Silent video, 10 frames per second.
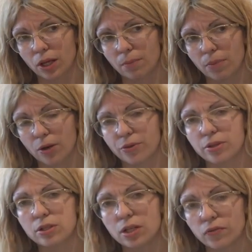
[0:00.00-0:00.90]
about the
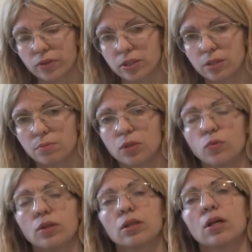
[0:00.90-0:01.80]
difference
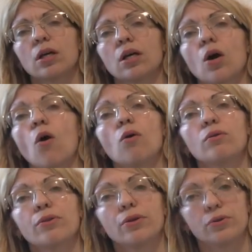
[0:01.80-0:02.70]
between
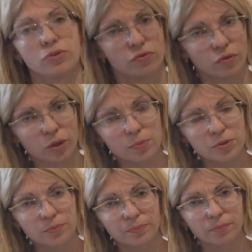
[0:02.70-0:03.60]
all those
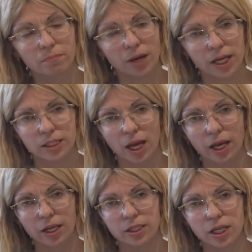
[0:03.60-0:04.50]
verbs, but I
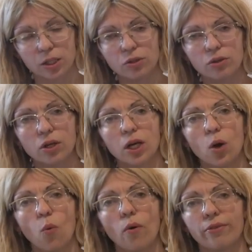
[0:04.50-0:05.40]
can tell you
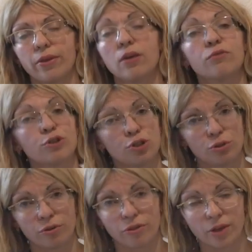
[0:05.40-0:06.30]
one thing for
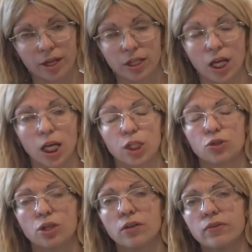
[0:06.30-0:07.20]
sure, that
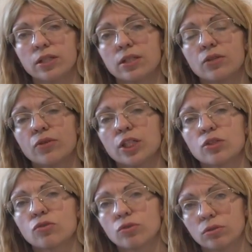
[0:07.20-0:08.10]
to give a
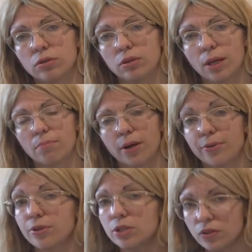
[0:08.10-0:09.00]
strict rule
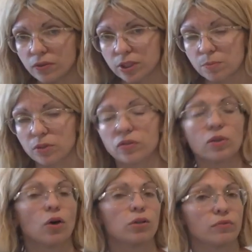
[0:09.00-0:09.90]
about the difference
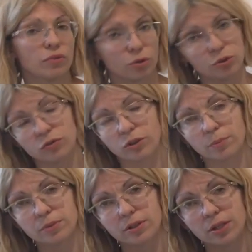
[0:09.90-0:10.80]
between all of those
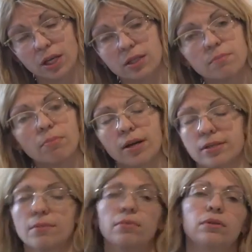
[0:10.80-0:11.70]
verbs is
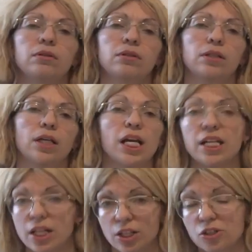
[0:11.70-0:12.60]
impossible
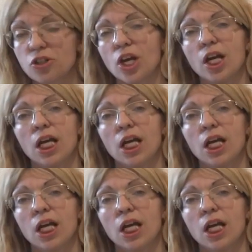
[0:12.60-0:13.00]
in English,